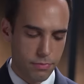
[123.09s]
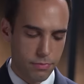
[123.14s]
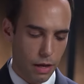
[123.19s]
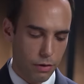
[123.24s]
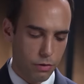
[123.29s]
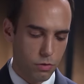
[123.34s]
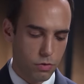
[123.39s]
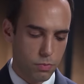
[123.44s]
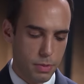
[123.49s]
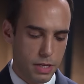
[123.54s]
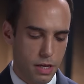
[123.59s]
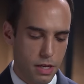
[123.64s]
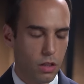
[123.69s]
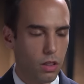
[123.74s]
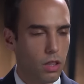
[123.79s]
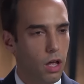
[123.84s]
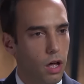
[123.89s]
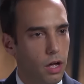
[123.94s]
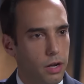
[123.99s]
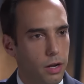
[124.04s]
Now, you speak a
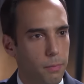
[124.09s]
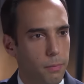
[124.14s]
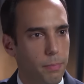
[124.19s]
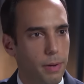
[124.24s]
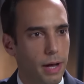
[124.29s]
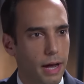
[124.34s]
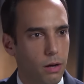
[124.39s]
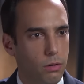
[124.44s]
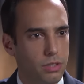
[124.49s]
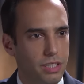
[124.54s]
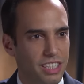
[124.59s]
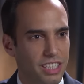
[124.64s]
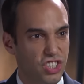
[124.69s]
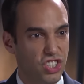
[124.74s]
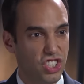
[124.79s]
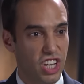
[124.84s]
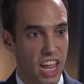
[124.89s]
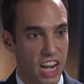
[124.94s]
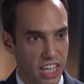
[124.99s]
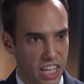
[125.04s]
lot about
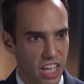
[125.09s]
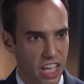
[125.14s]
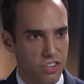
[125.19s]
genetic